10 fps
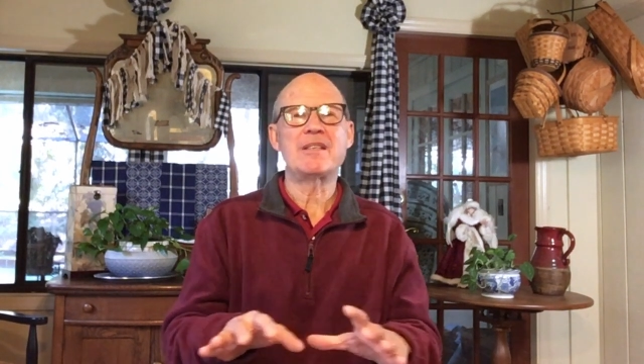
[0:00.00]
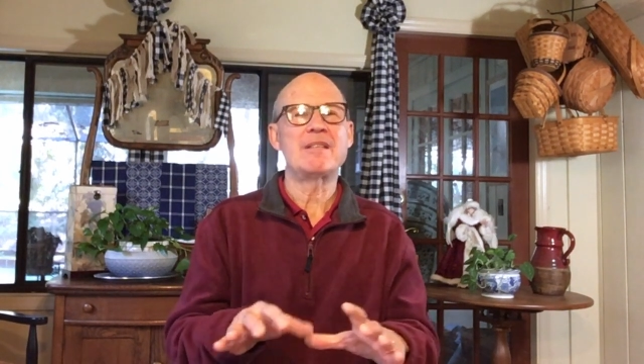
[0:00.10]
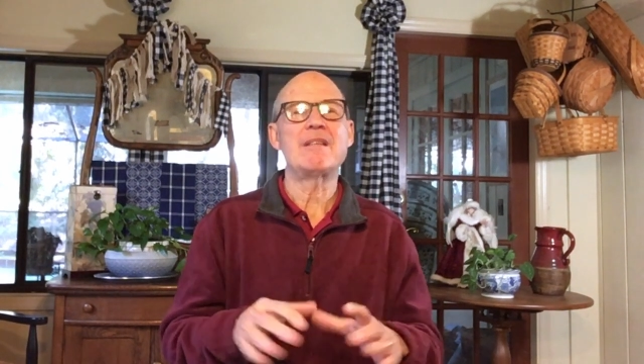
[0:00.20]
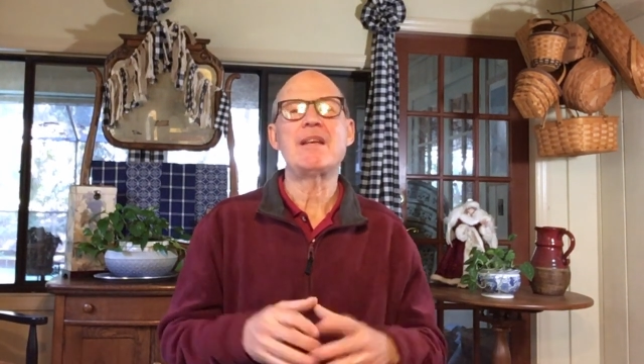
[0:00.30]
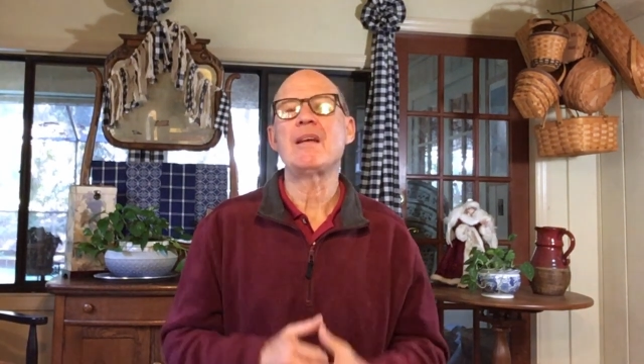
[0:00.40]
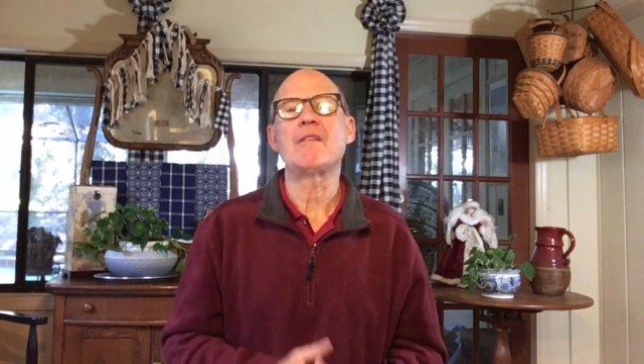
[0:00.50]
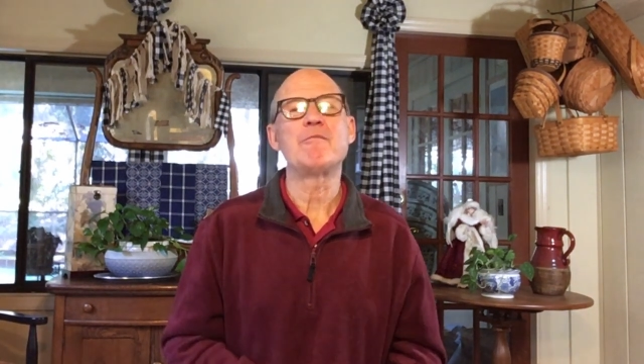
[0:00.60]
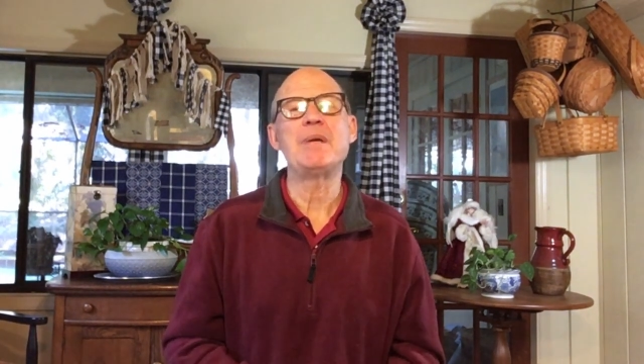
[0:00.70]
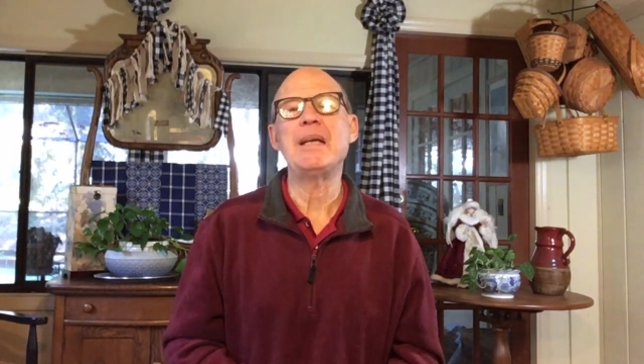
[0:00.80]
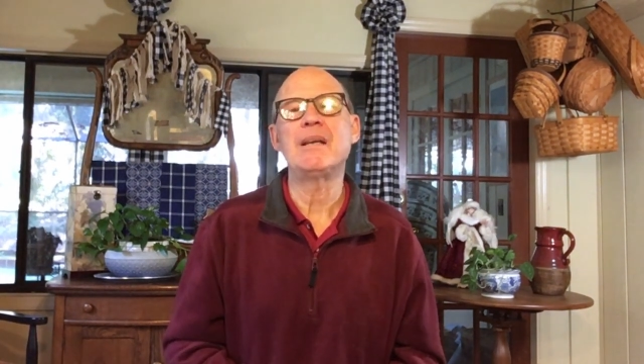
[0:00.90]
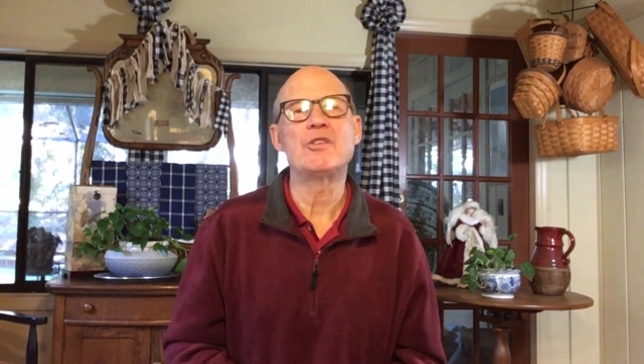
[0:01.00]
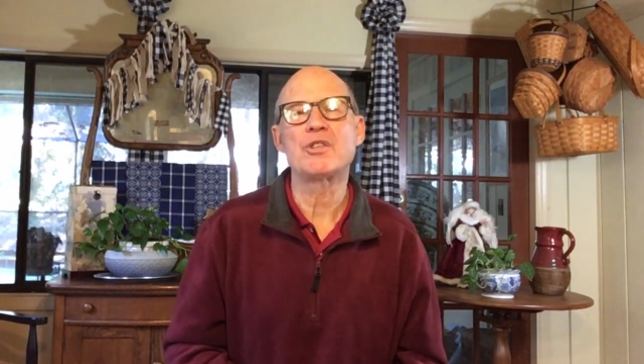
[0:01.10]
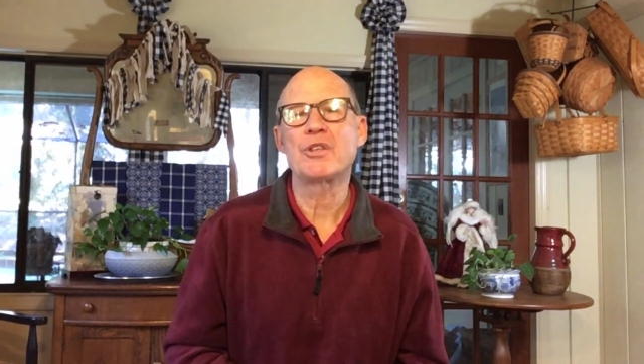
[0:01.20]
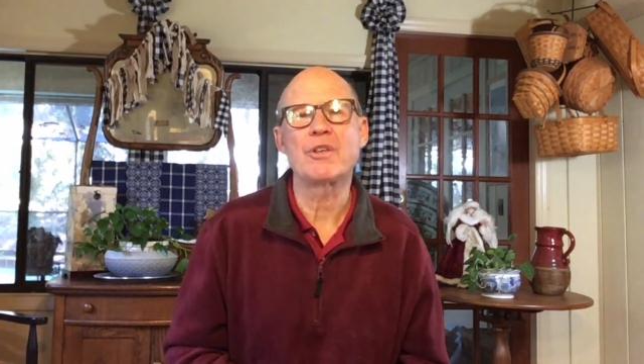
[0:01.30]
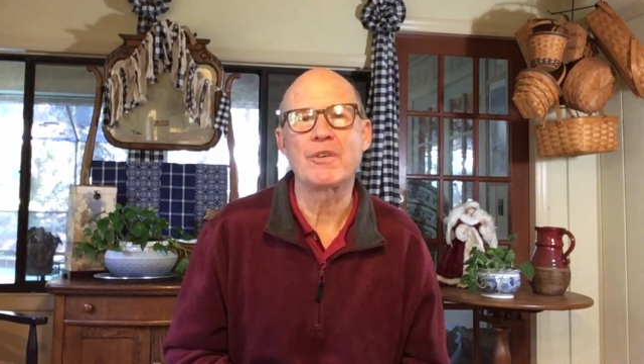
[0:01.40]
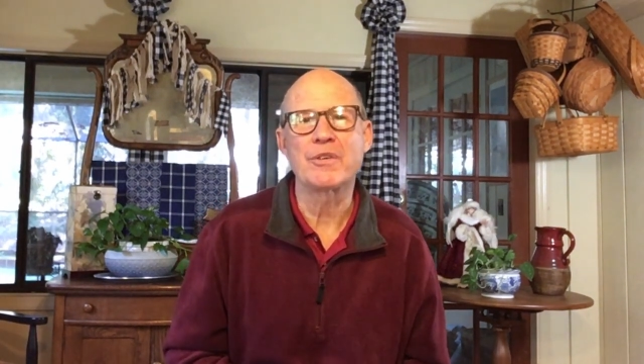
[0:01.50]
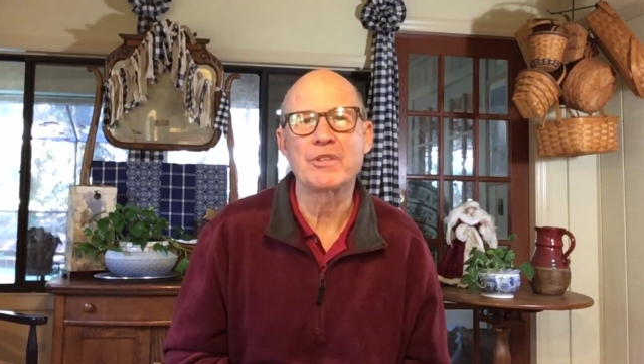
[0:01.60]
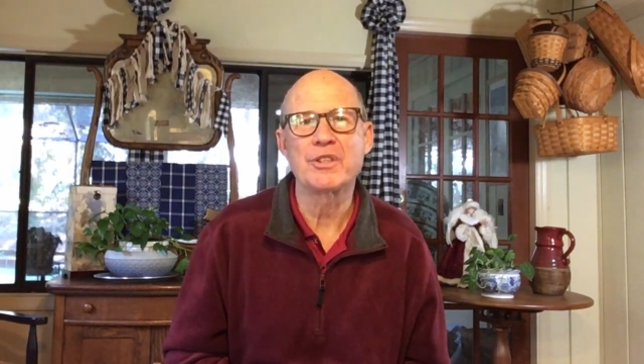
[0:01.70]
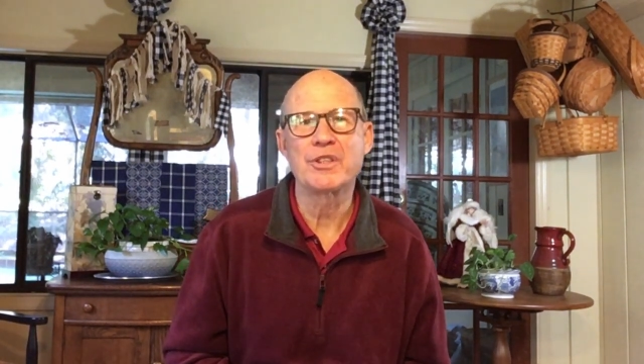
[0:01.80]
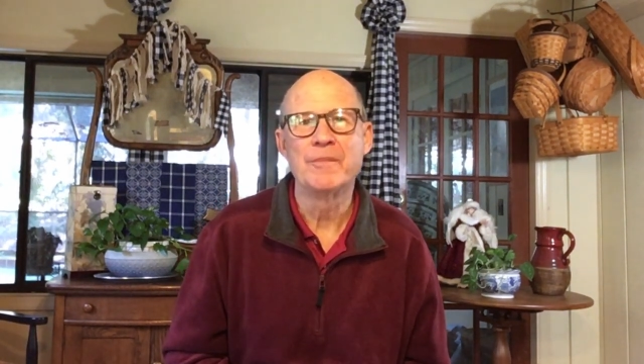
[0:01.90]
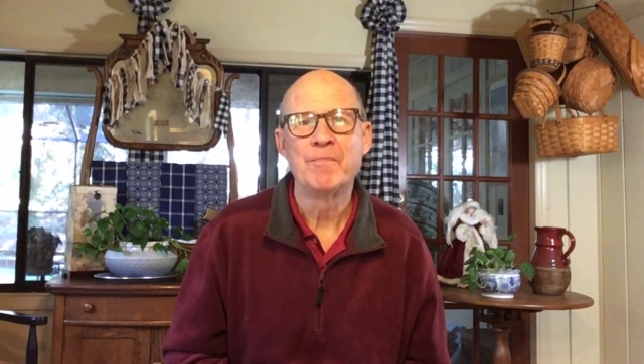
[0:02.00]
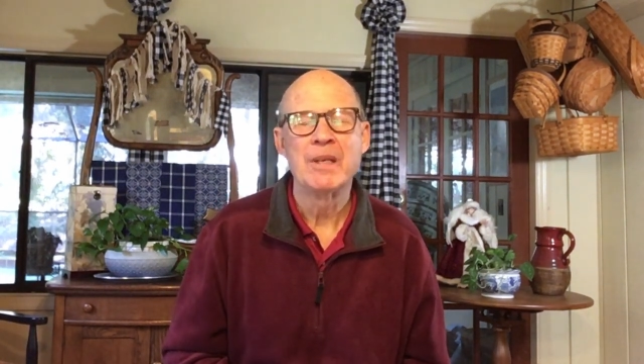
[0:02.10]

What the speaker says: thing of being church,